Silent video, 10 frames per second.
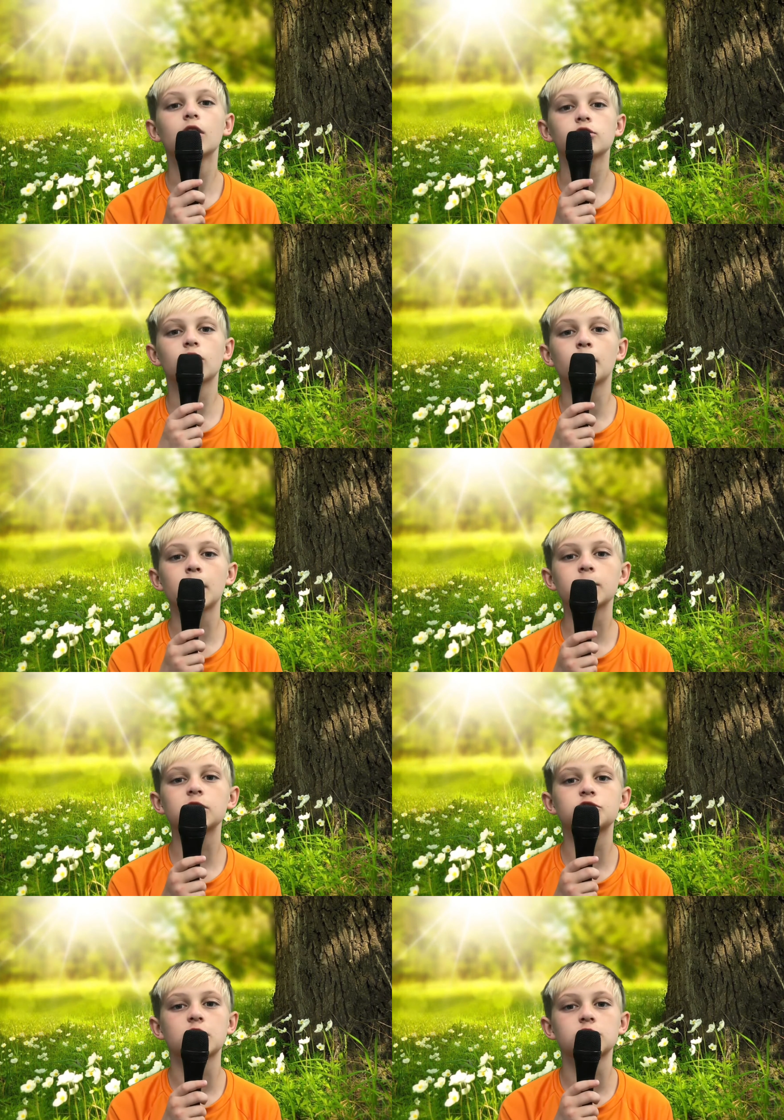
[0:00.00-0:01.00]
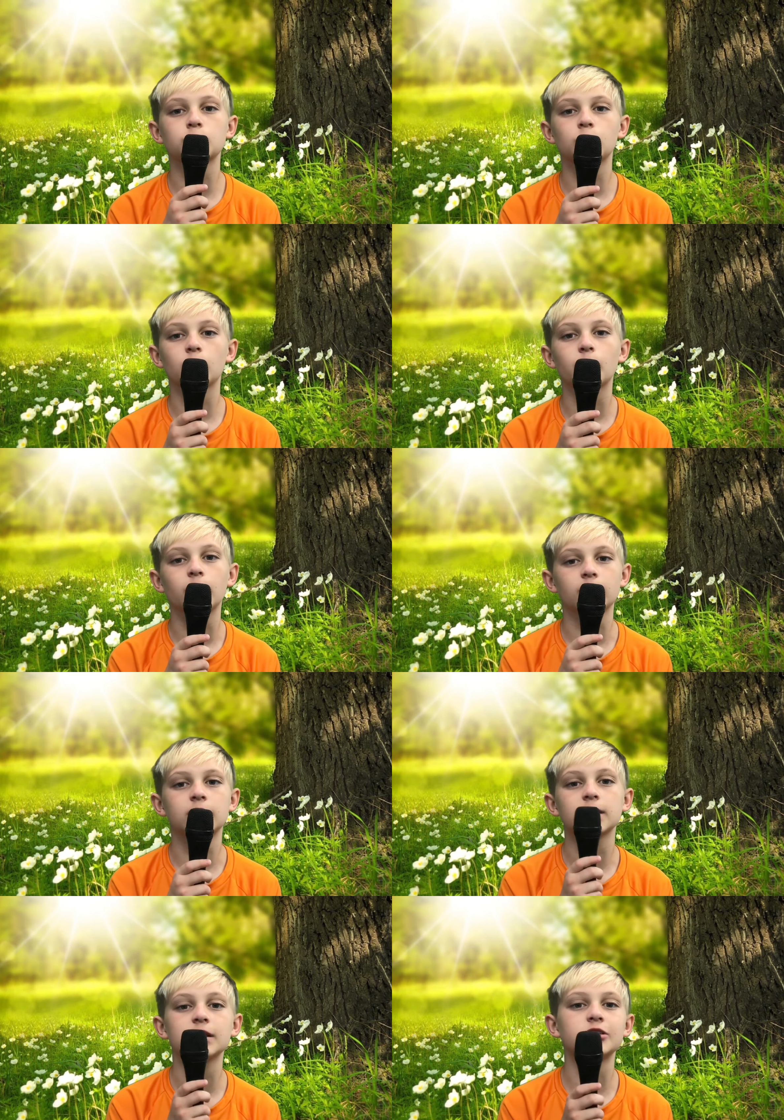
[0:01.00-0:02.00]
So remember to dress appropriately
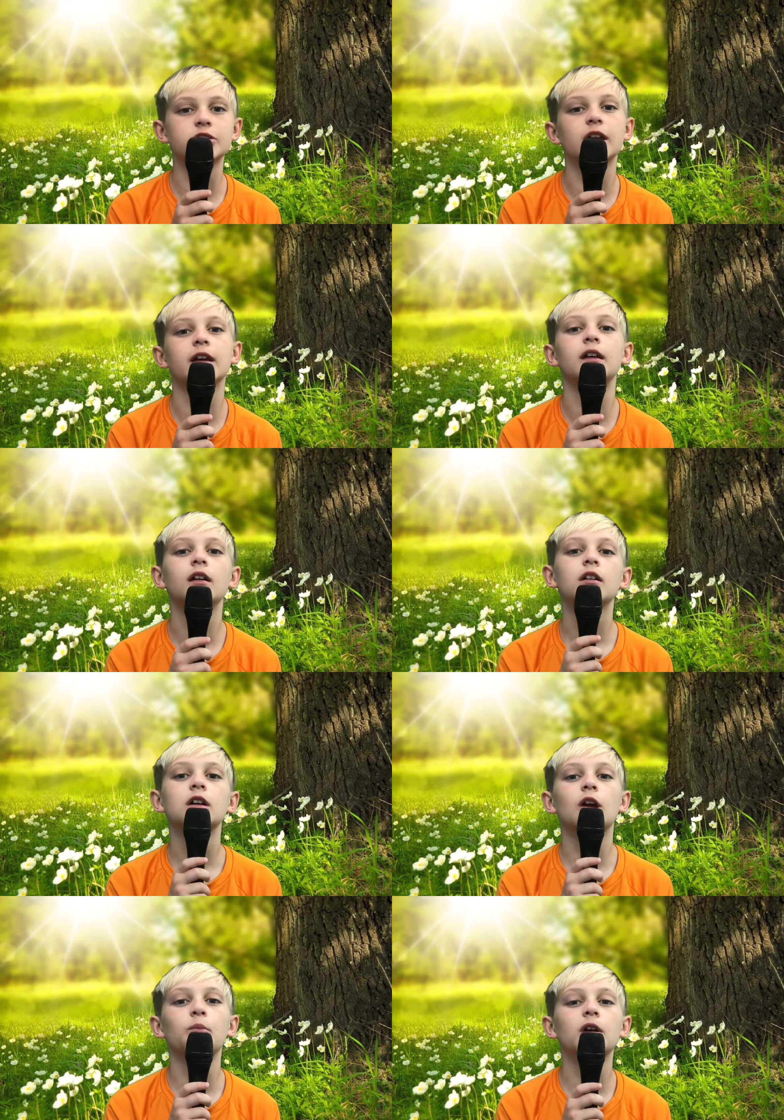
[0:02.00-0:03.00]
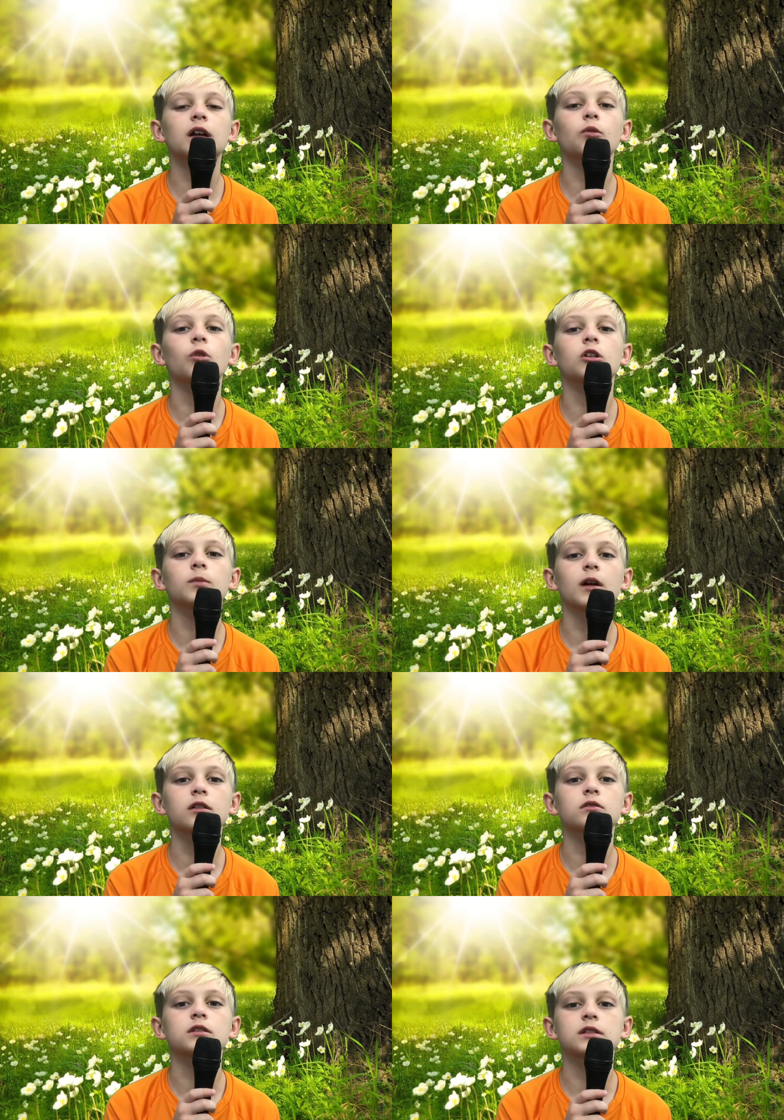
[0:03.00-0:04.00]
each day and bring a water
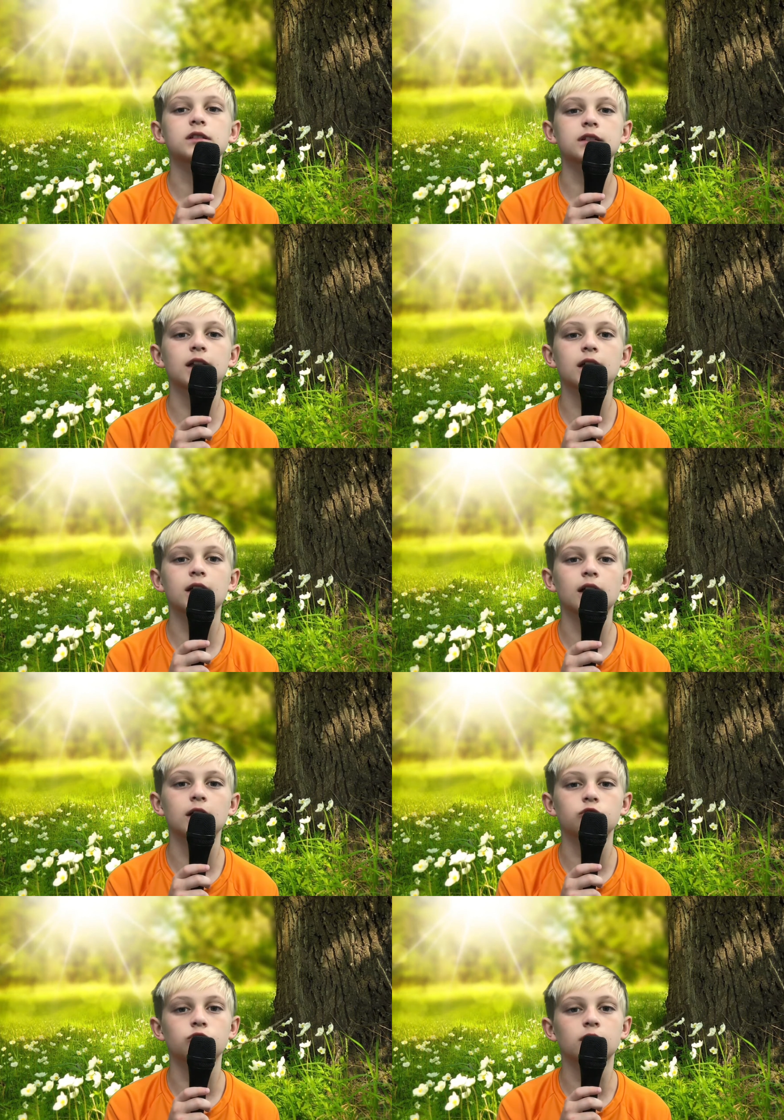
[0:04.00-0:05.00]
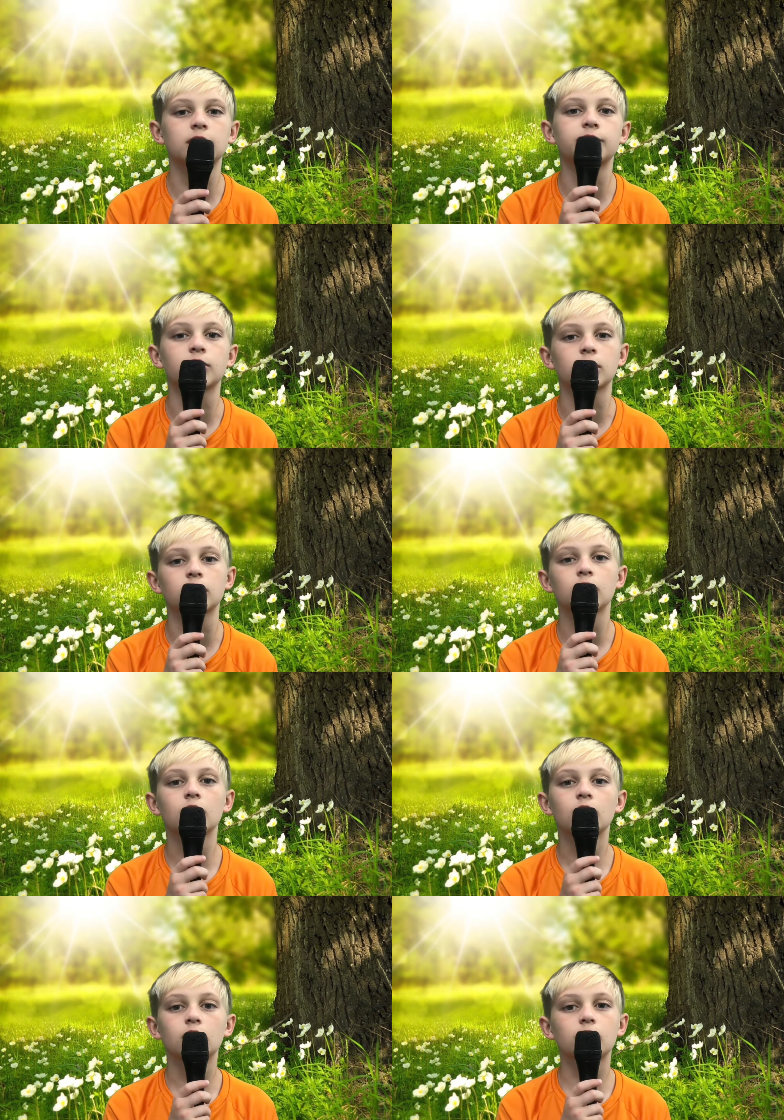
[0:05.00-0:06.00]
bottle to stay hydrated for
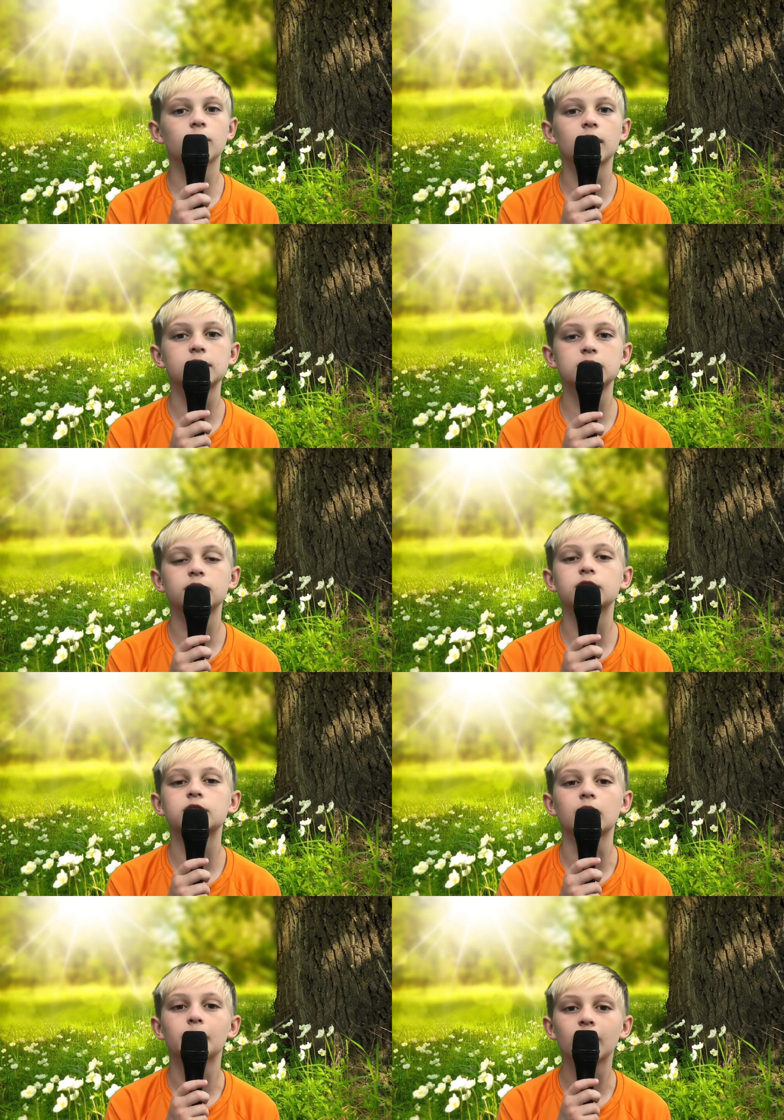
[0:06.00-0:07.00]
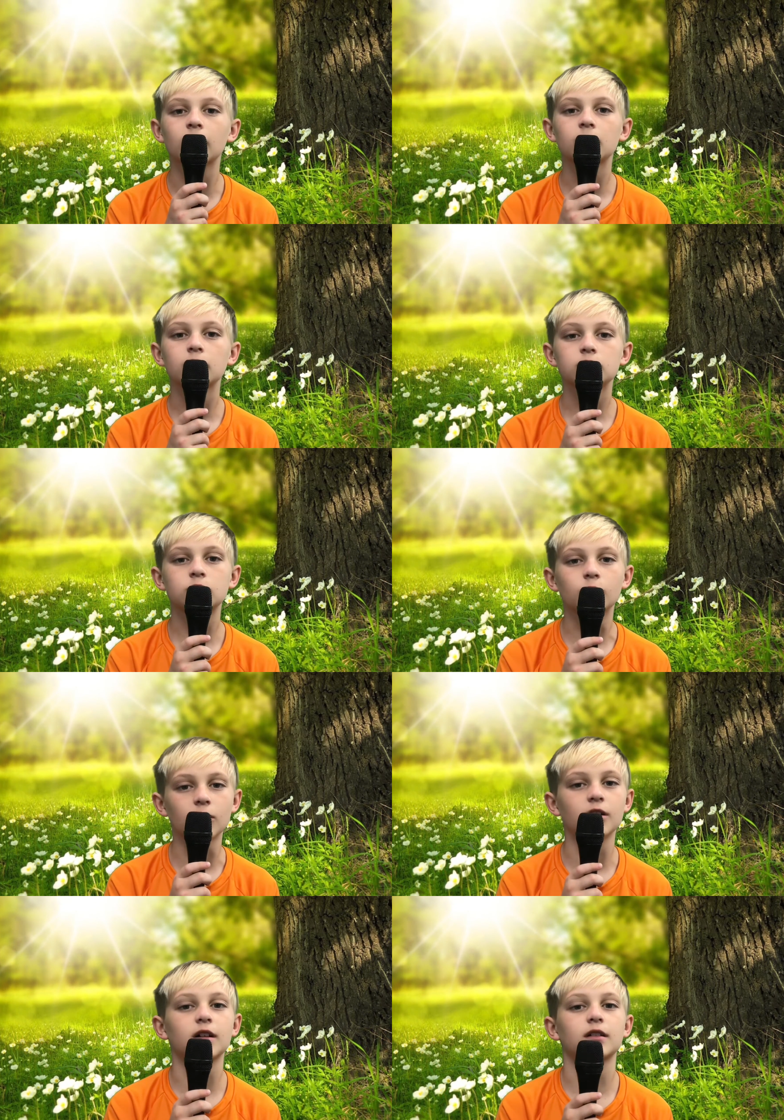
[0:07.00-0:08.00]
the rest of the summer school.